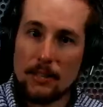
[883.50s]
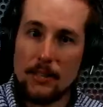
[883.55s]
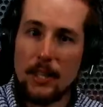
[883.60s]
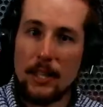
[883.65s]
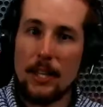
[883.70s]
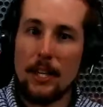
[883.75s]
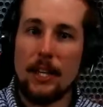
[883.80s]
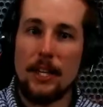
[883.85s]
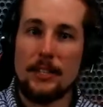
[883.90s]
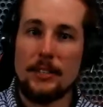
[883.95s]

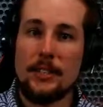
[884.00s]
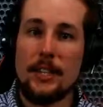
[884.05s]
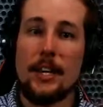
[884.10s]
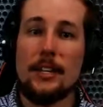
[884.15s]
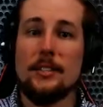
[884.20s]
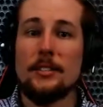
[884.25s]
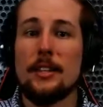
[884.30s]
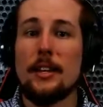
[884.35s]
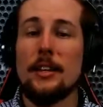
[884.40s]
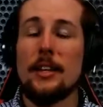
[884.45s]
that it
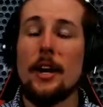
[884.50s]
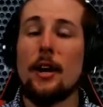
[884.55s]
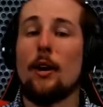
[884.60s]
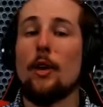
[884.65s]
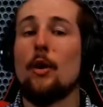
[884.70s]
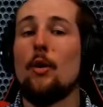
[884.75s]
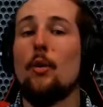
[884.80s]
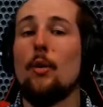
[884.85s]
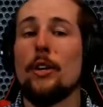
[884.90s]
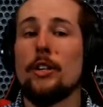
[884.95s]
says that they are
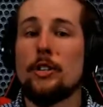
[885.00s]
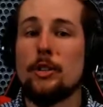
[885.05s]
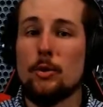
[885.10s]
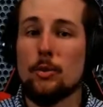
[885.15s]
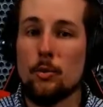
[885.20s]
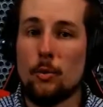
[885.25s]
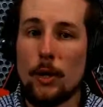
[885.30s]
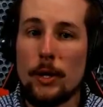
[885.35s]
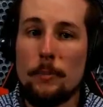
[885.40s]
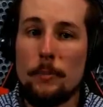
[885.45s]
going to
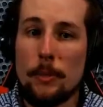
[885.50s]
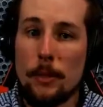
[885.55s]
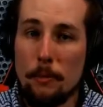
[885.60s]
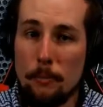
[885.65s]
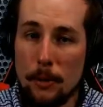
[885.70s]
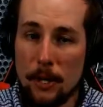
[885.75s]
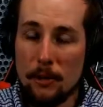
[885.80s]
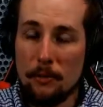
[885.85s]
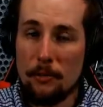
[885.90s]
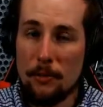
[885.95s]
reap the
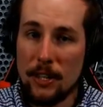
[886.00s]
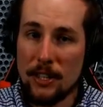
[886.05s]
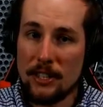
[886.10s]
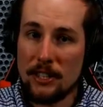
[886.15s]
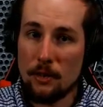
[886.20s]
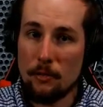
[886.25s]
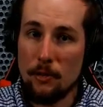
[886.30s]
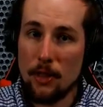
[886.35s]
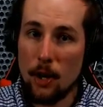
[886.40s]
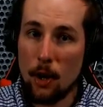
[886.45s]
benefits
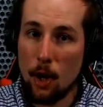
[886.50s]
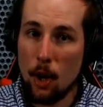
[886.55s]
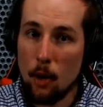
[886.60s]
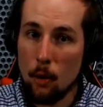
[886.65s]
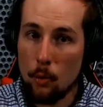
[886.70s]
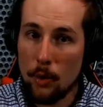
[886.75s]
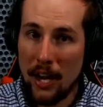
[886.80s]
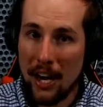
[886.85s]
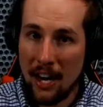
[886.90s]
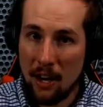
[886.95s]
of their
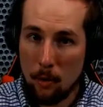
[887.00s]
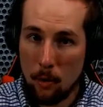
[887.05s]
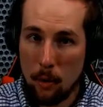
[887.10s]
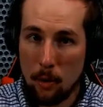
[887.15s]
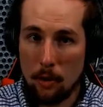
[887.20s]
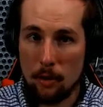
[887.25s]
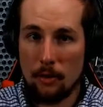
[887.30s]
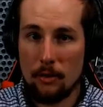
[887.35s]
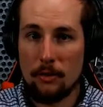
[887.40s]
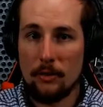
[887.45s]
own error.
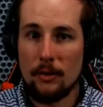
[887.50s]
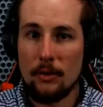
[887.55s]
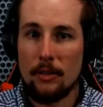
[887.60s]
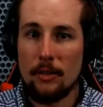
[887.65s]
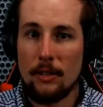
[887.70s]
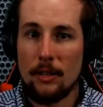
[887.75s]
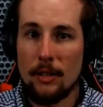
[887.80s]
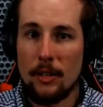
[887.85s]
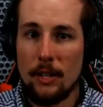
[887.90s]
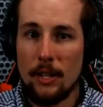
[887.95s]

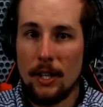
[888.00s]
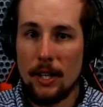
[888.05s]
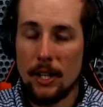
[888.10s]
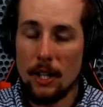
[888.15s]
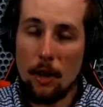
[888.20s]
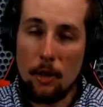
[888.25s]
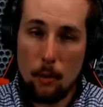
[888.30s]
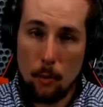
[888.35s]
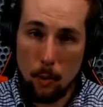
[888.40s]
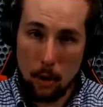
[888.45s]
In
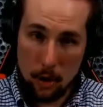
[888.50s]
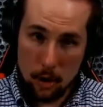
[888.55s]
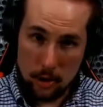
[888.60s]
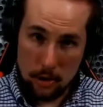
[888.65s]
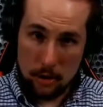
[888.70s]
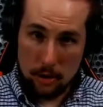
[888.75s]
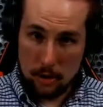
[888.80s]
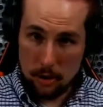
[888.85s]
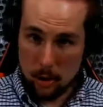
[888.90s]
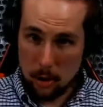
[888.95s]
other
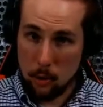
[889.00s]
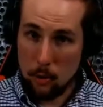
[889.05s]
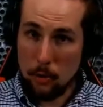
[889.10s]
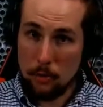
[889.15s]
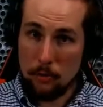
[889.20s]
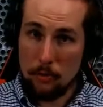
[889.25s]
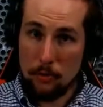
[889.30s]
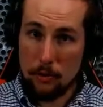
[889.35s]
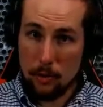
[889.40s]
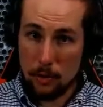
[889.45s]
words, you
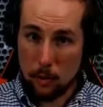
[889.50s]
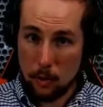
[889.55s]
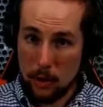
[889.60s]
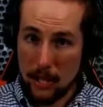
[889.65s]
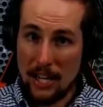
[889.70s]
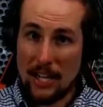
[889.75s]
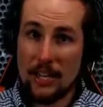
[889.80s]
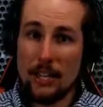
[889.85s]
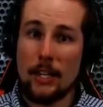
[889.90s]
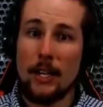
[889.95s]
have
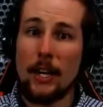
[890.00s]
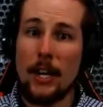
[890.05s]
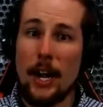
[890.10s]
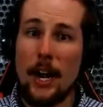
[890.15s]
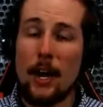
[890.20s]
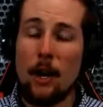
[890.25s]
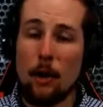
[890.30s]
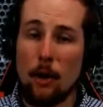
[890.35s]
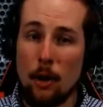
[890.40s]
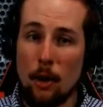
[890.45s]
created an
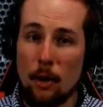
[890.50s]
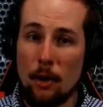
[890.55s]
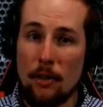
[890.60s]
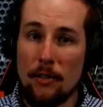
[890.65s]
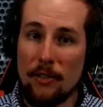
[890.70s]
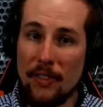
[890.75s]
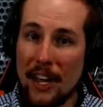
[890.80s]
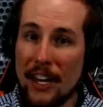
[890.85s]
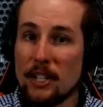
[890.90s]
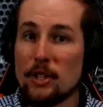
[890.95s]
error
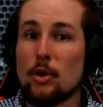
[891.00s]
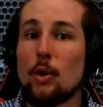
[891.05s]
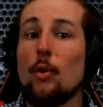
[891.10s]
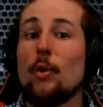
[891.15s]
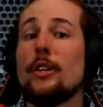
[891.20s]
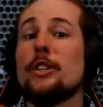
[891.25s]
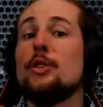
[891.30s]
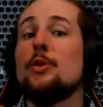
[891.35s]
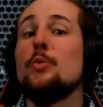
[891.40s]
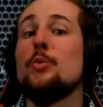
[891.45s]
that is
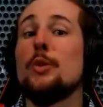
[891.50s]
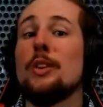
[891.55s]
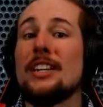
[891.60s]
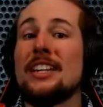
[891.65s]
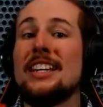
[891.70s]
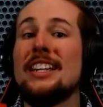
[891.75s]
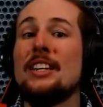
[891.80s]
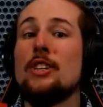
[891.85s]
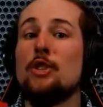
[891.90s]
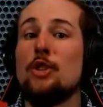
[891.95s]
going to
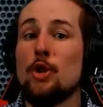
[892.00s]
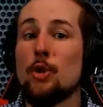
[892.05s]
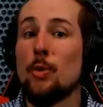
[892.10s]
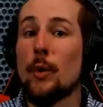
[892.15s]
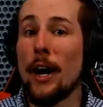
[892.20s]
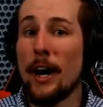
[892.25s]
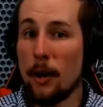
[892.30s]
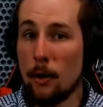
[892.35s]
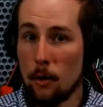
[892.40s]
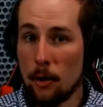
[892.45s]
lead to
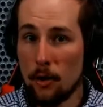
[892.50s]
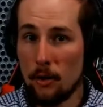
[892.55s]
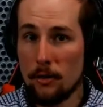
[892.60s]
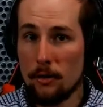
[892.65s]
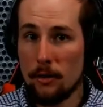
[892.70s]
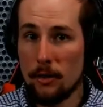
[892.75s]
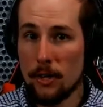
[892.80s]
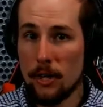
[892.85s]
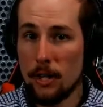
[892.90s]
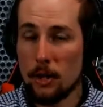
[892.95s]
error.
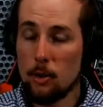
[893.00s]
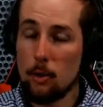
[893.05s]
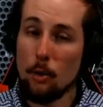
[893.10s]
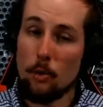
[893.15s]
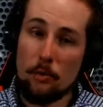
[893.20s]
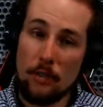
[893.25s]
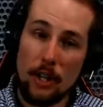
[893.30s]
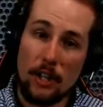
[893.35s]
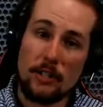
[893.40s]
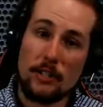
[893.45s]
You
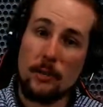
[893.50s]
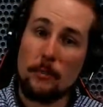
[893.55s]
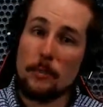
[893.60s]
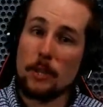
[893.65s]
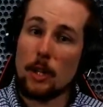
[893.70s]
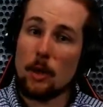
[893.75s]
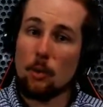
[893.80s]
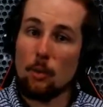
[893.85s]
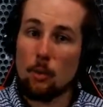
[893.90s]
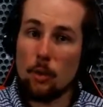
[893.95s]
have done
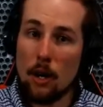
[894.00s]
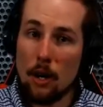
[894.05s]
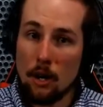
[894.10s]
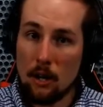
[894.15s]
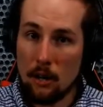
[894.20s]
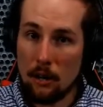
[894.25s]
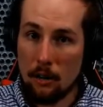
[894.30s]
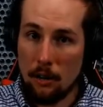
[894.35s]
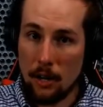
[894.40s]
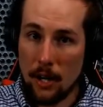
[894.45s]
something
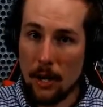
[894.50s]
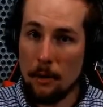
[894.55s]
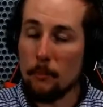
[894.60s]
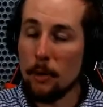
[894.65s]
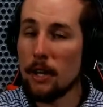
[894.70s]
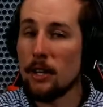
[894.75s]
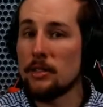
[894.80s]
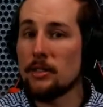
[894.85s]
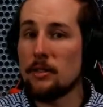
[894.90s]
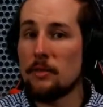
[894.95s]
wrong, and
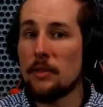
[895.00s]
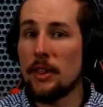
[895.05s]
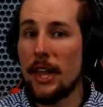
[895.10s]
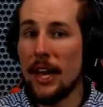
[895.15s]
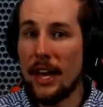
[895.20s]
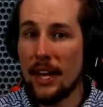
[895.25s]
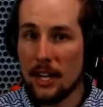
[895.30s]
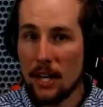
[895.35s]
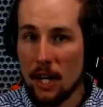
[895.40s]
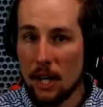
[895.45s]
because of
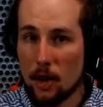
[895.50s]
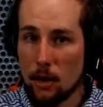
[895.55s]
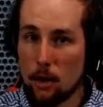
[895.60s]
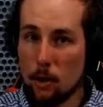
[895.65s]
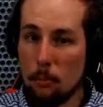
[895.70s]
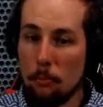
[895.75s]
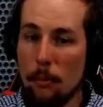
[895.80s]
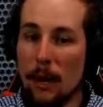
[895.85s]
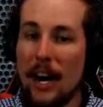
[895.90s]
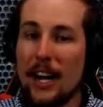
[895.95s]
that, your
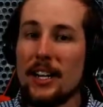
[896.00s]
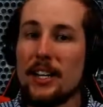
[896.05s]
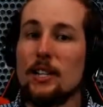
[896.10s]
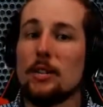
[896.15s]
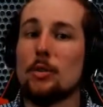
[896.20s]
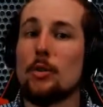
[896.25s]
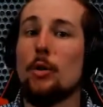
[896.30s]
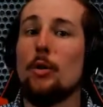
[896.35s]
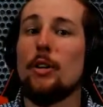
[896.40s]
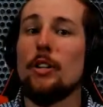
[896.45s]
body
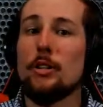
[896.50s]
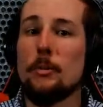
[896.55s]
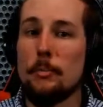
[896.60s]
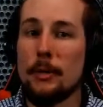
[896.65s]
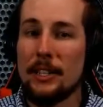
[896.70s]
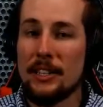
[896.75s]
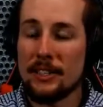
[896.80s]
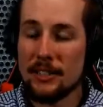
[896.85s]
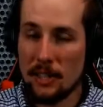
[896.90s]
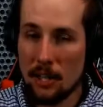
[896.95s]
is going to be
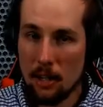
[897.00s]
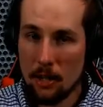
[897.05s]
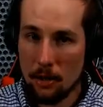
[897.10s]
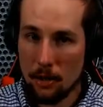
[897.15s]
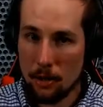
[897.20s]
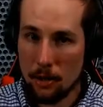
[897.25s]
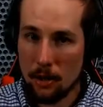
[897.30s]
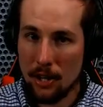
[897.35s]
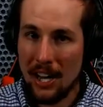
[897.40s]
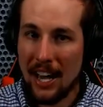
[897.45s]

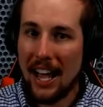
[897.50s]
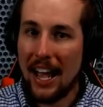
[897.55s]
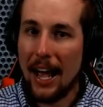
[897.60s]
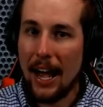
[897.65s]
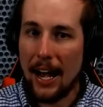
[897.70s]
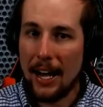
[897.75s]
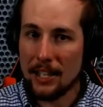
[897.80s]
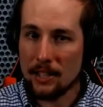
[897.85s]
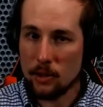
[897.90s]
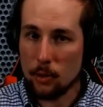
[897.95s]
dishonored
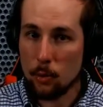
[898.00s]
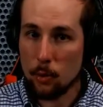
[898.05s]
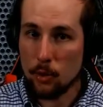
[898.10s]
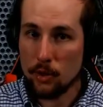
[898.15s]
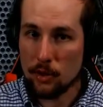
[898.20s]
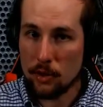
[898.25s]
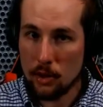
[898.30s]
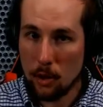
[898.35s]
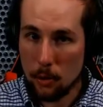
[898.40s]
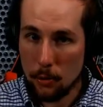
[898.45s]
as a
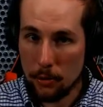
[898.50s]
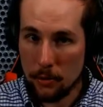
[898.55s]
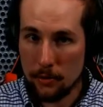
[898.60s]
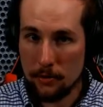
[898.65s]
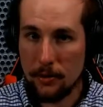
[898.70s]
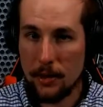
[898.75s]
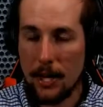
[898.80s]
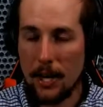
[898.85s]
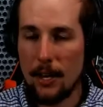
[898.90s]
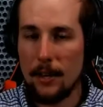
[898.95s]
result
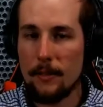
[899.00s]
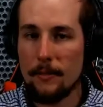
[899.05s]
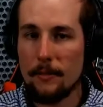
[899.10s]
of that.